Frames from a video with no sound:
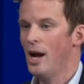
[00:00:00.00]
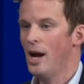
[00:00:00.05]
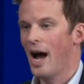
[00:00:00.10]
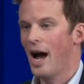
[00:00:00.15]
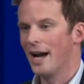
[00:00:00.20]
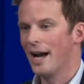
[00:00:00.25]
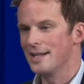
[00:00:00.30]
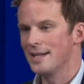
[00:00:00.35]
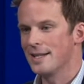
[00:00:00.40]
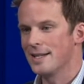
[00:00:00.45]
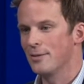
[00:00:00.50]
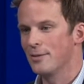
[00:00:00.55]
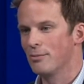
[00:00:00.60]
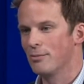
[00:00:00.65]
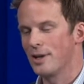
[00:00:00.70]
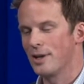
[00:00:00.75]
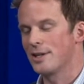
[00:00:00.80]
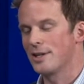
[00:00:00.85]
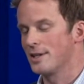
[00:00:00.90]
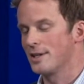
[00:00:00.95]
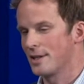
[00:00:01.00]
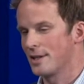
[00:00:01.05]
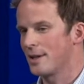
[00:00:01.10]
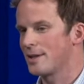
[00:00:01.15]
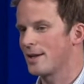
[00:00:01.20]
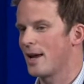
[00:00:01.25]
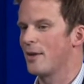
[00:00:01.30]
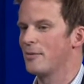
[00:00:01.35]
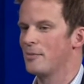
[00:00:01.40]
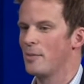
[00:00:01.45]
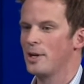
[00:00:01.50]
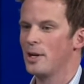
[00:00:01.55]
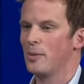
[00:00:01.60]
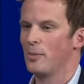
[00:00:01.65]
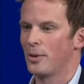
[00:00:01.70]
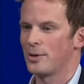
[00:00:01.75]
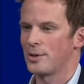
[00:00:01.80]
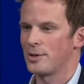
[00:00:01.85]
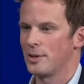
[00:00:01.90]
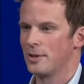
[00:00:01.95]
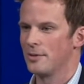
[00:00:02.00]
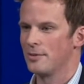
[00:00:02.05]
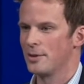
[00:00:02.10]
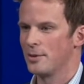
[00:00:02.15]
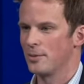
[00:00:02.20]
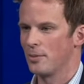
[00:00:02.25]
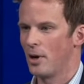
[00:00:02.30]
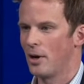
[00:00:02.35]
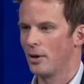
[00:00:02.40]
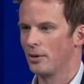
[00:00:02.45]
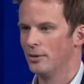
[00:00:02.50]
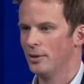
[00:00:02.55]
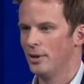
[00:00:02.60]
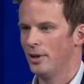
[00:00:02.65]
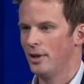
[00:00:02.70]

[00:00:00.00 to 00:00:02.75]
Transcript: And indeed, renting does have many positives as well.